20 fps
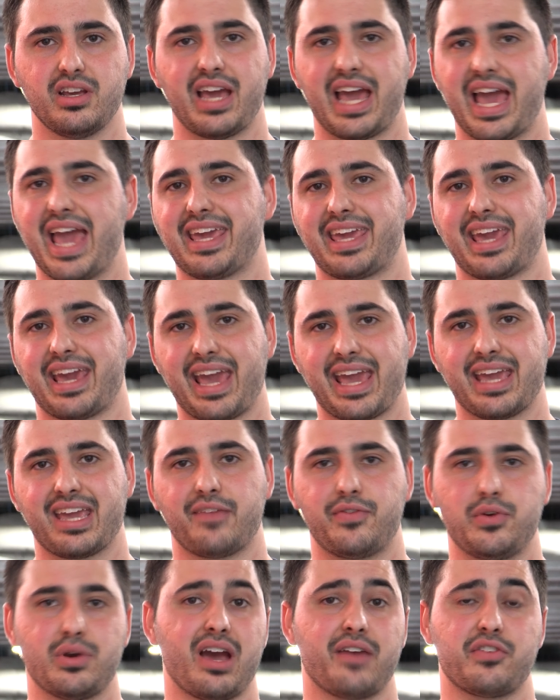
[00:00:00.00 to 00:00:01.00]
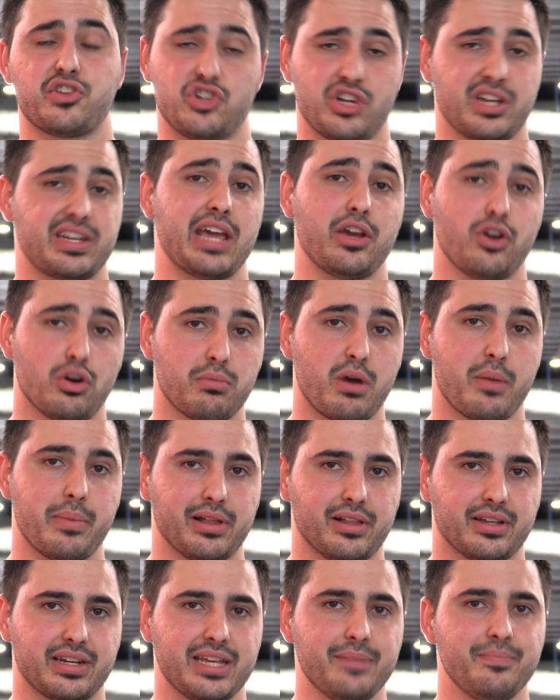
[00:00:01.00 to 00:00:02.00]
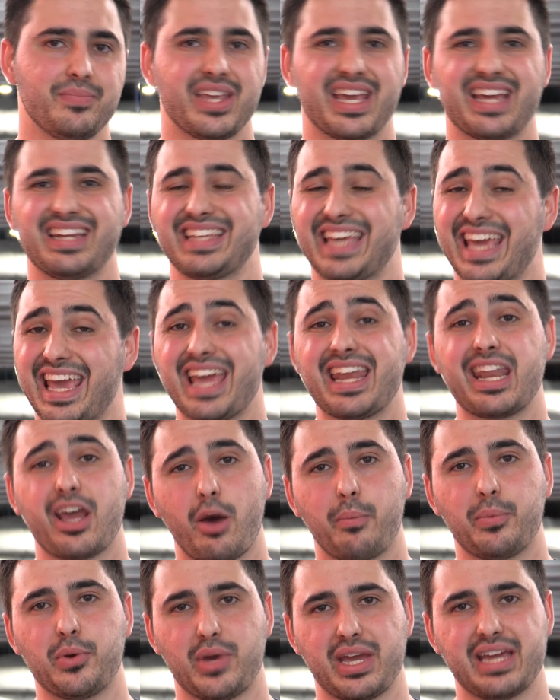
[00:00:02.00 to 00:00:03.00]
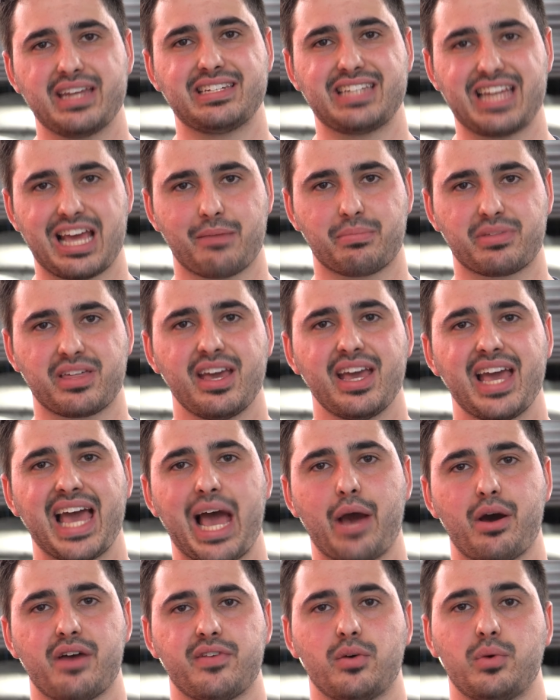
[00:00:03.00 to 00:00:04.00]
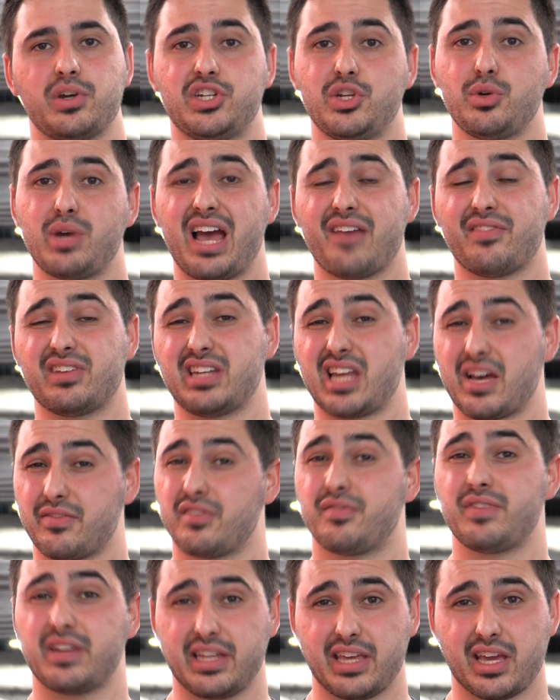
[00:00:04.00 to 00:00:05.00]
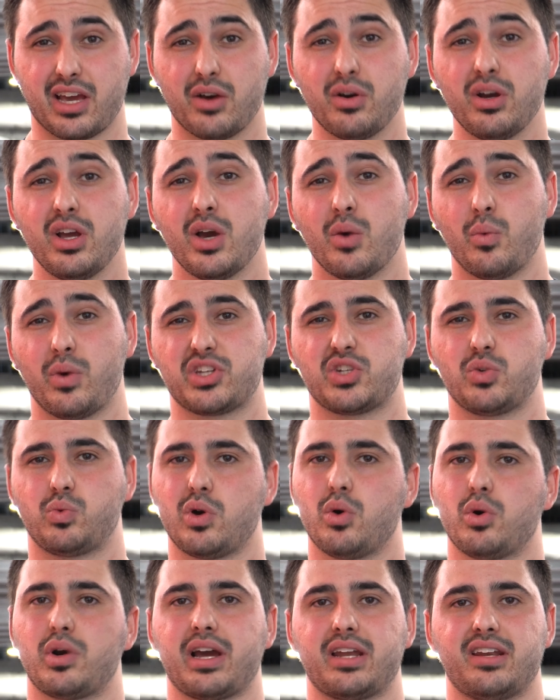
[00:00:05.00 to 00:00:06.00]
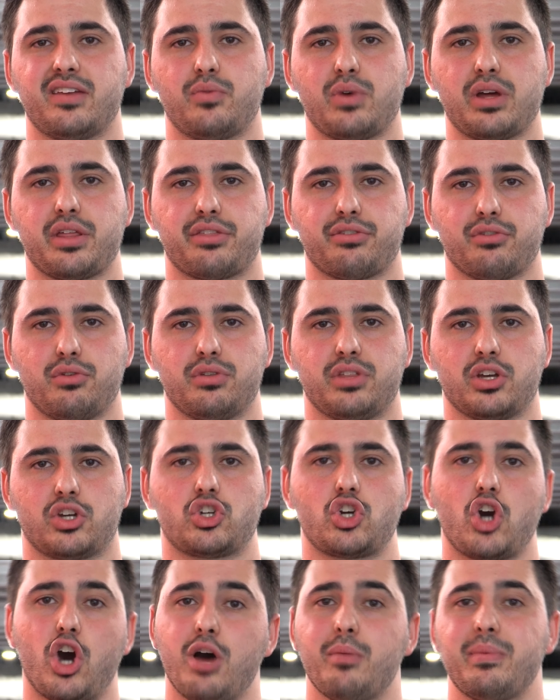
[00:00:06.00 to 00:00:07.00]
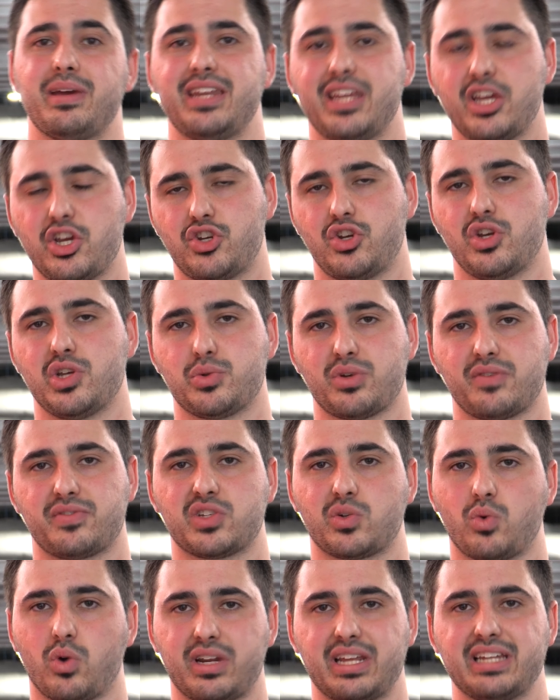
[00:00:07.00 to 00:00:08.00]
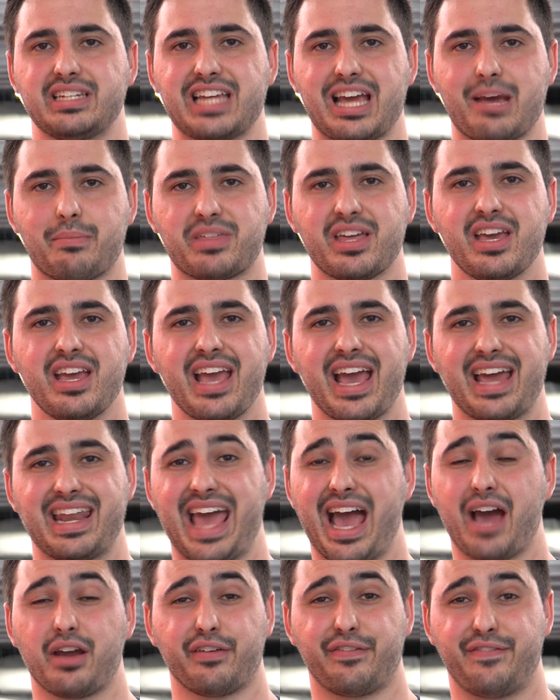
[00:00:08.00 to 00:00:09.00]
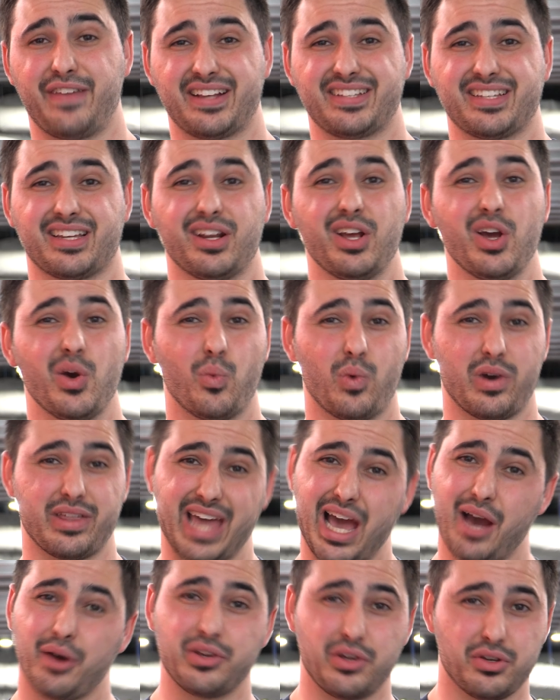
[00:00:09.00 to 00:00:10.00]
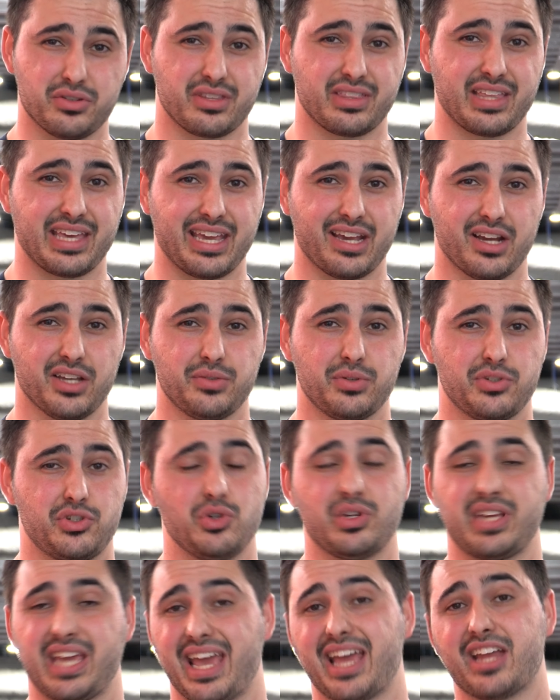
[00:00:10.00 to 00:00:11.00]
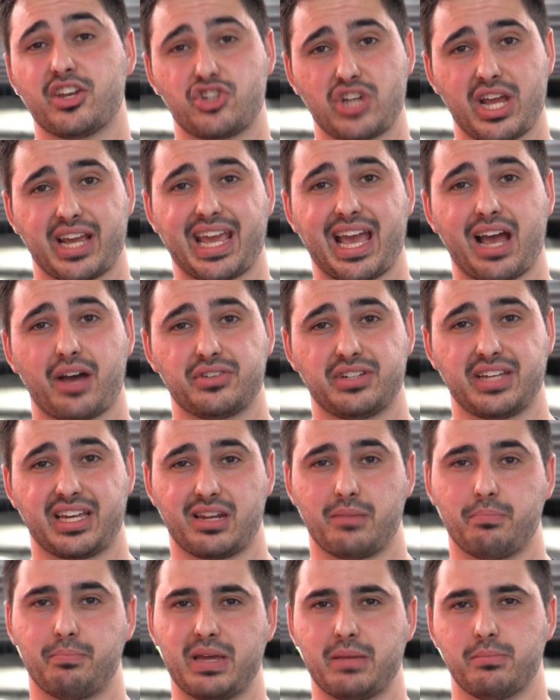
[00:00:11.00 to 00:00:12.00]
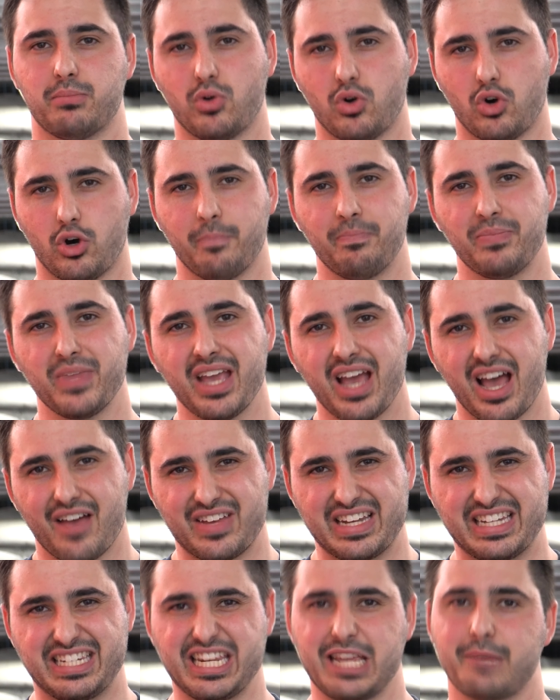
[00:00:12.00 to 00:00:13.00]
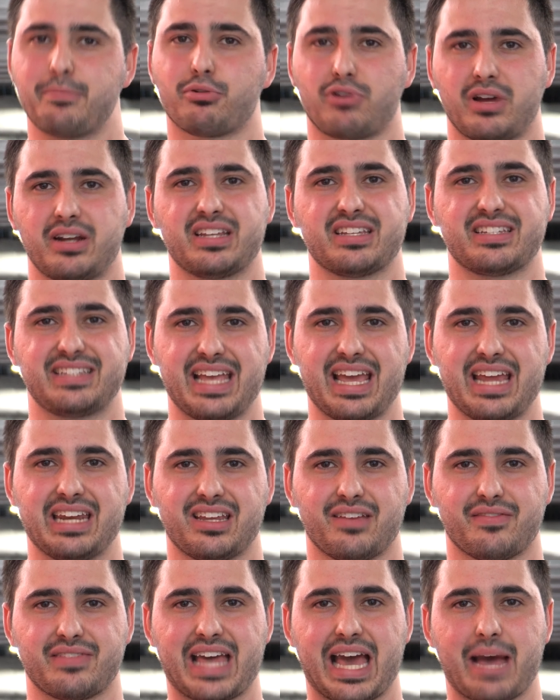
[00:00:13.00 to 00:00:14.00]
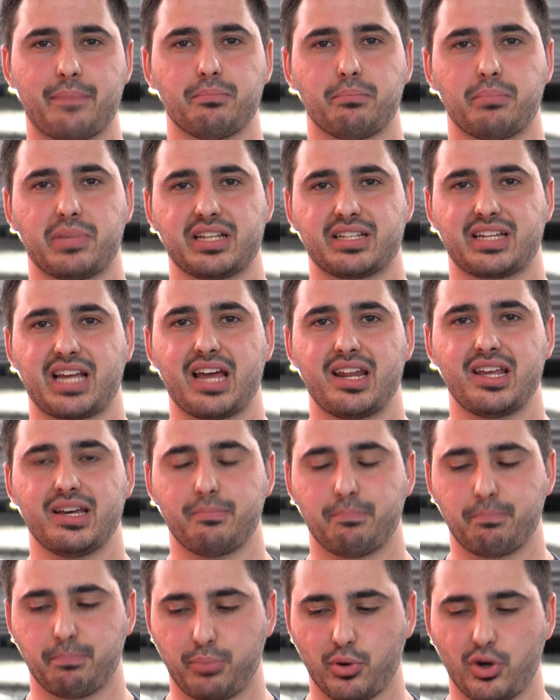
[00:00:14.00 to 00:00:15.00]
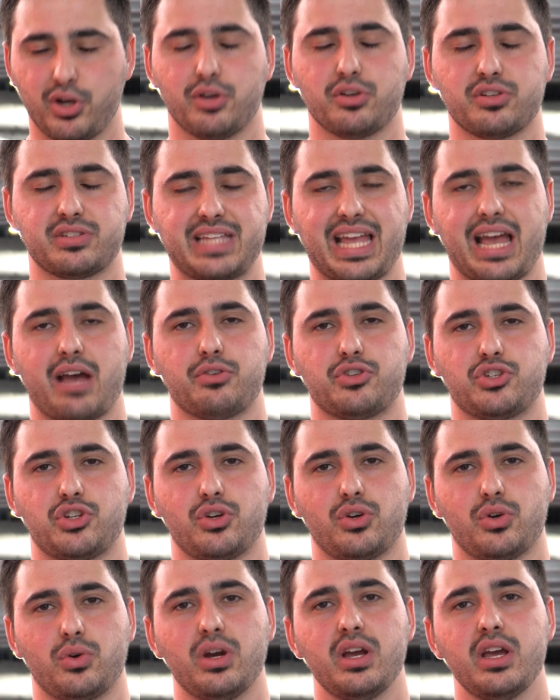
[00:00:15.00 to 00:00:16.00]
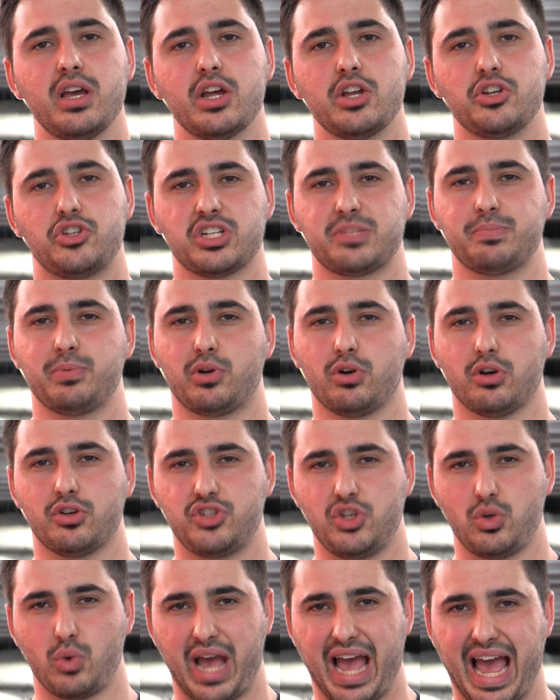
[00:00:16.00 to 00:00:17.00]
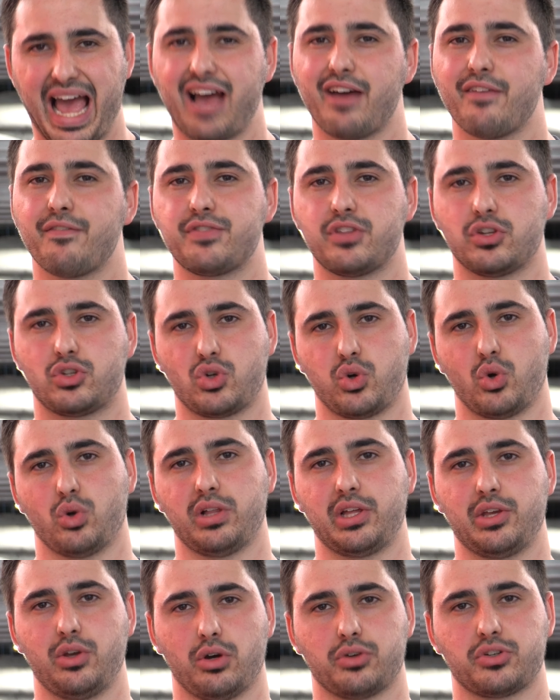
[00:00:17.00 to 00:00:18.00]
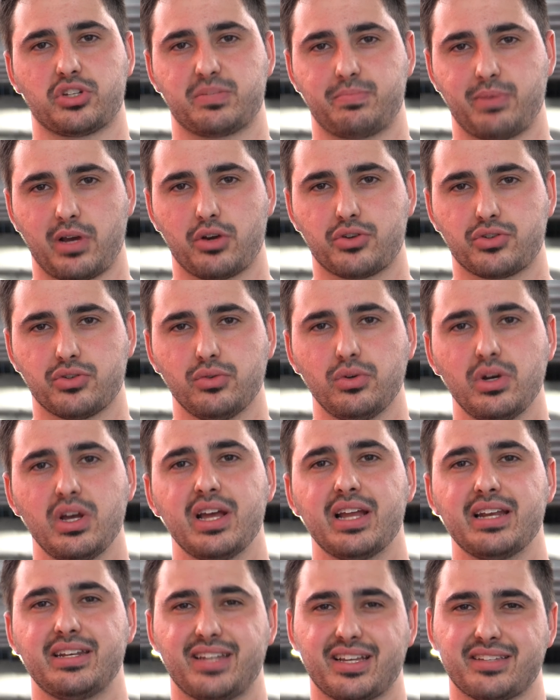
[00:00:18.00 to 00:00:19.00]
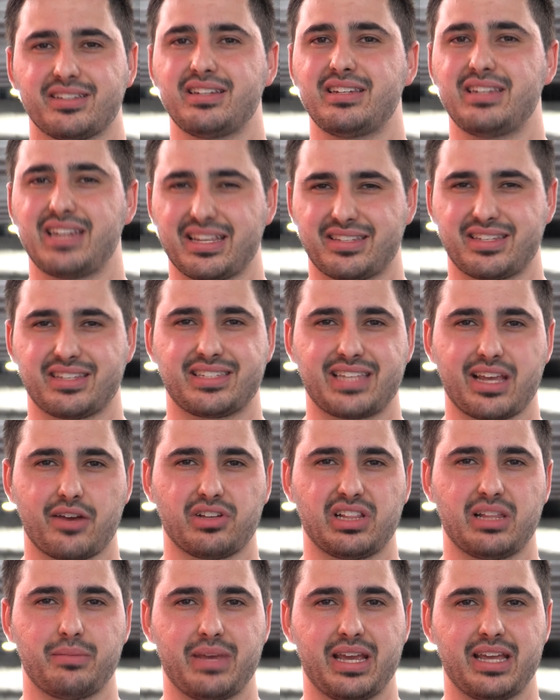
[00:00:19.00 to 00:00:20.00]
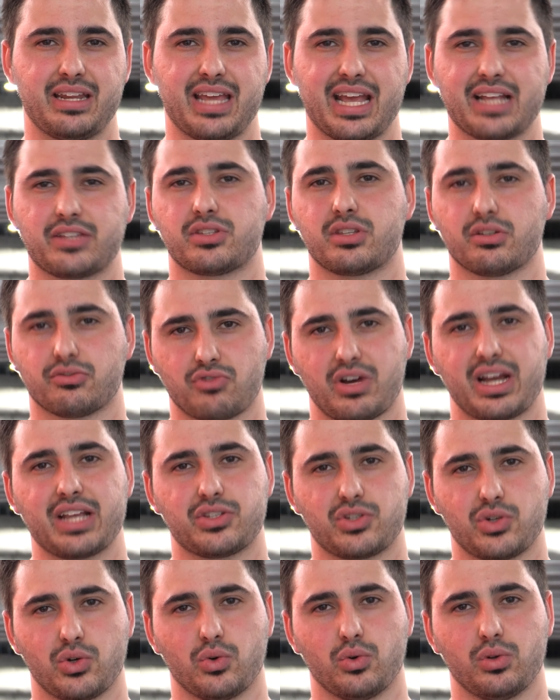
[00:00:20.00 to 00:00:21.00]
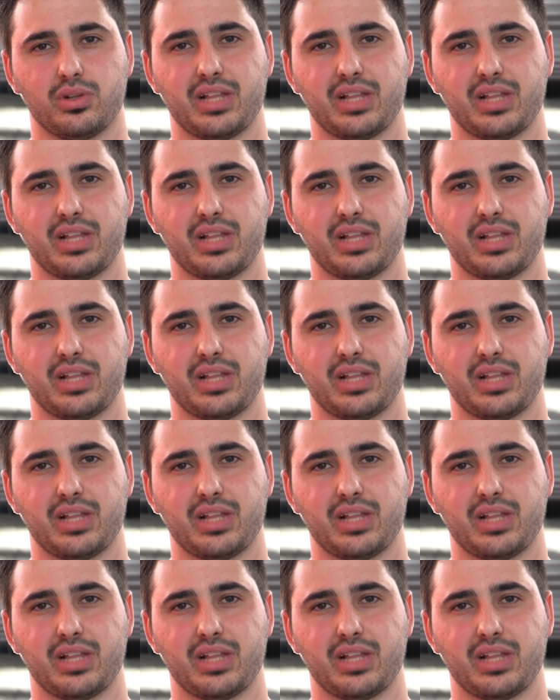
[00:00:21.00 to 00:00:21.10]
AKA, if you have shit ankle mobility, it can help you hit depth. However, we do have another video which Will kind of went through the common issues with squatting depth and how to fix it without using the heels, which you can check out to get a bit more of a deeper understanding of that. But it kind of boils down to just because you have the tool at your disposal doesn't necessarily mean it's the right tool.